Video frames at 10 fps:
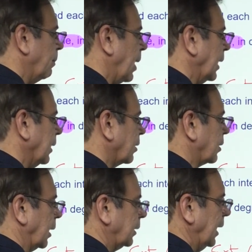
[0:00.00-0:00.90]
minus
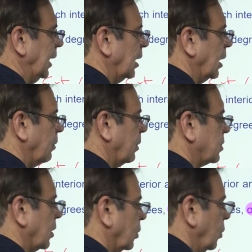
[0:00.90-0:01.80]
30,
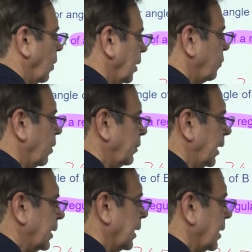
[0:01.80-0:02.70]
which is equal to
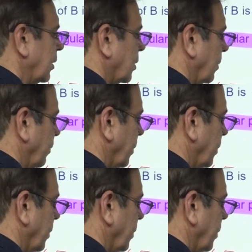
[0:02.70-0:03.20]
150 degrees.